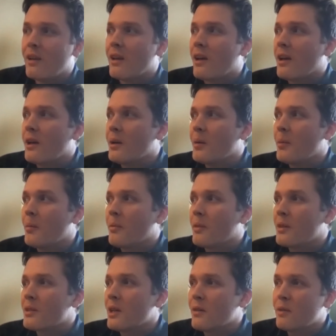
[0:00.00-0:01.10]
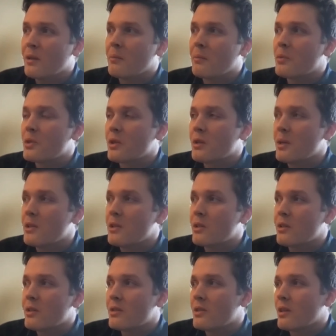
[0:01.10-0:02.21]
do you have so you
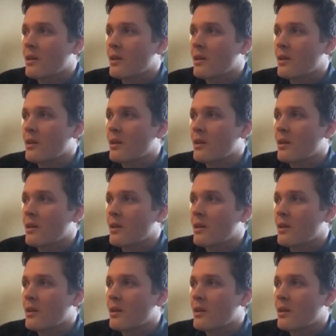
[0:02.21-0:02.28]
mentioned